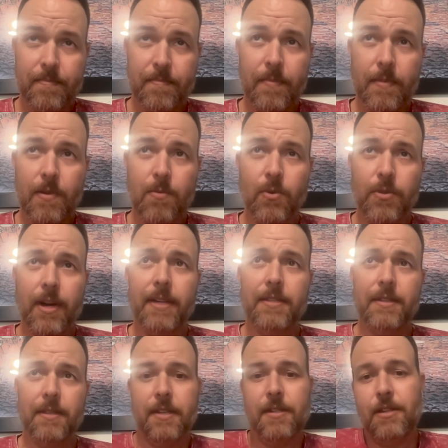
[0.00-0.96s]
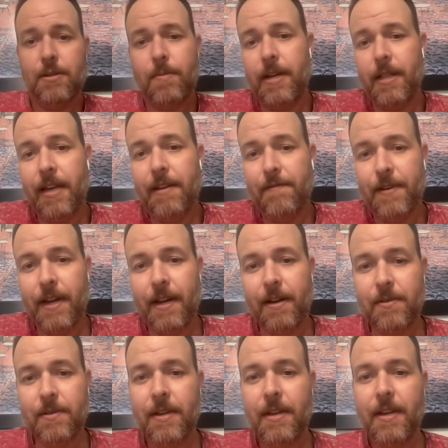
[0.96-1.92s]
well, that's, this is my life
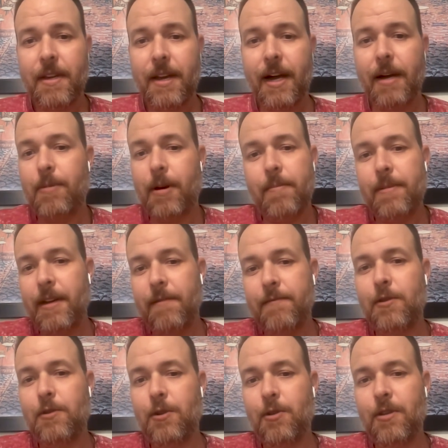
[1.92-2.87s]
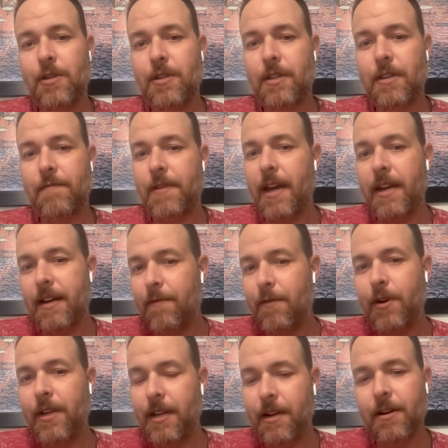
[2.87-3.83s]
now. I'll probably have to do this, if not
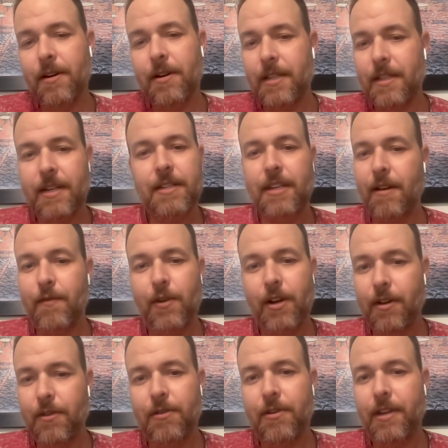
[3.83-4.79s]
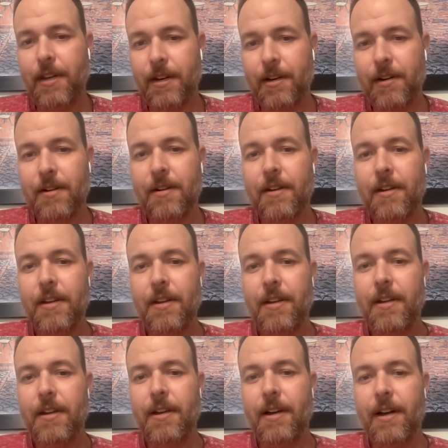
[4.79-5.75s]
every year, at least every other year,
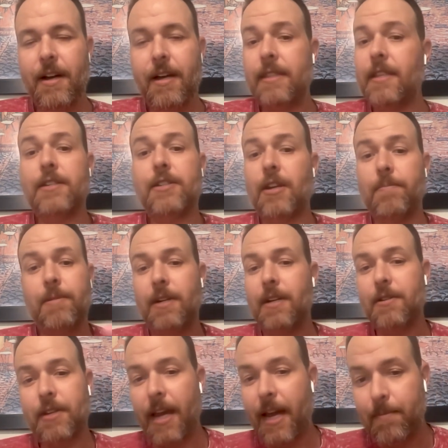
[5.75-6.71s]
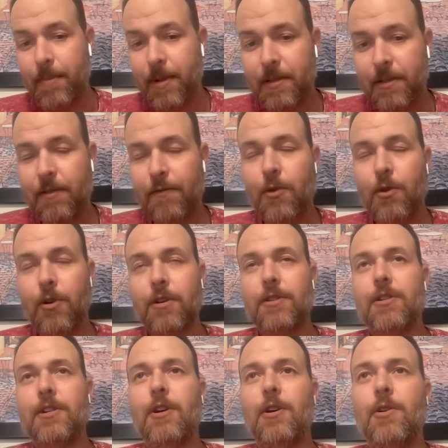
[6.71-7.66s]
uh, unless something else happens, of
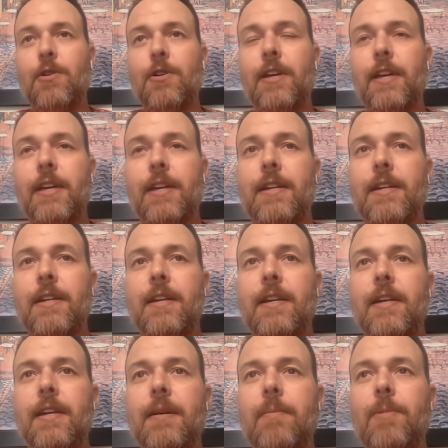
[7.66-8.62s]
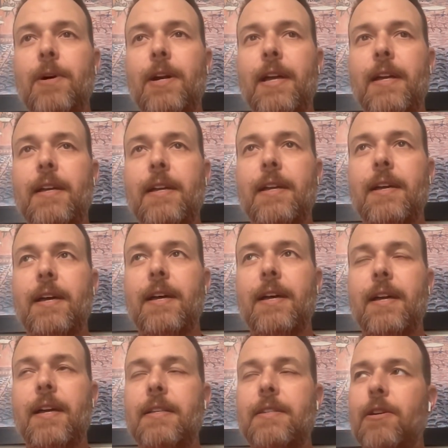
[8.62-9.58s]
course, you know. And, but I,
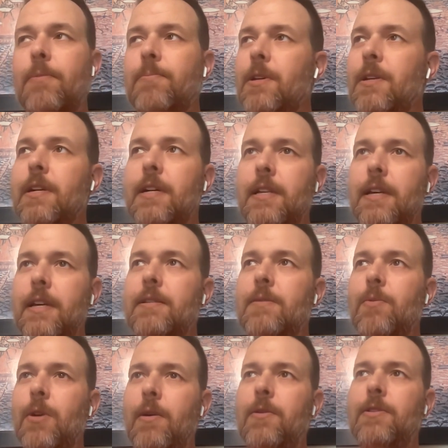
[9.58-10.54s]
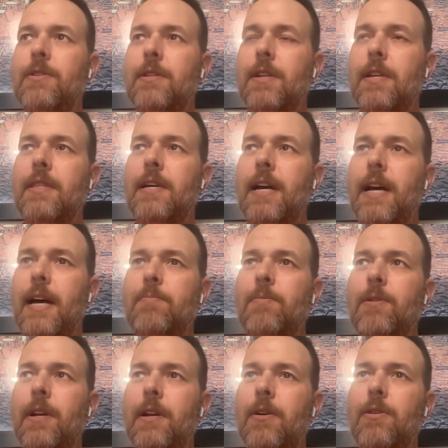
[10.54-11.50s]
something clicked when I was in the
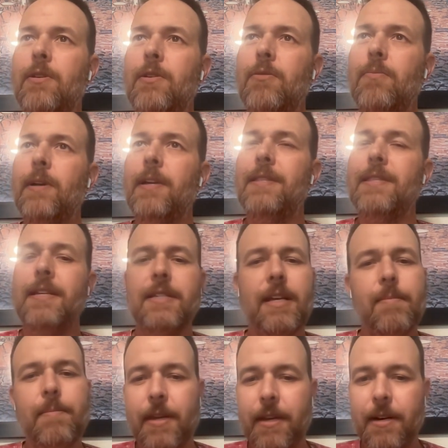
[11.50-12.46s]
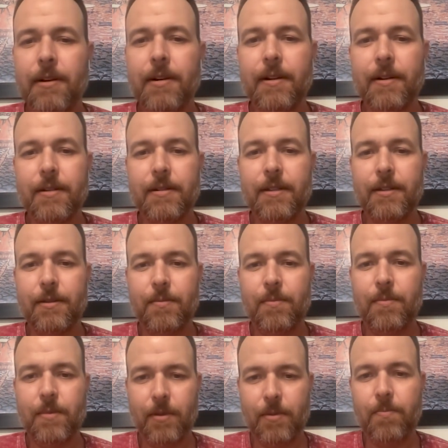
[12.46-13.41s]
hospital. I go, you know, at least I'm here to,
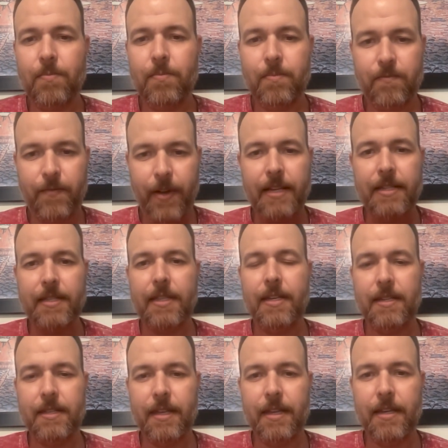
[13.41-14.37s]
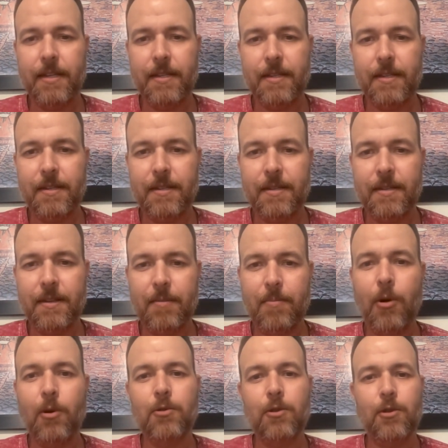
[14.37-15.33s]
to face these things
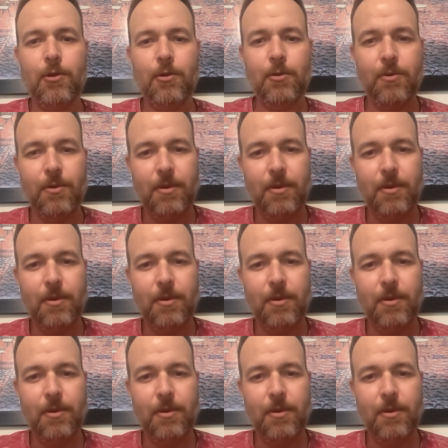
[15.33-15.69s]
opposed to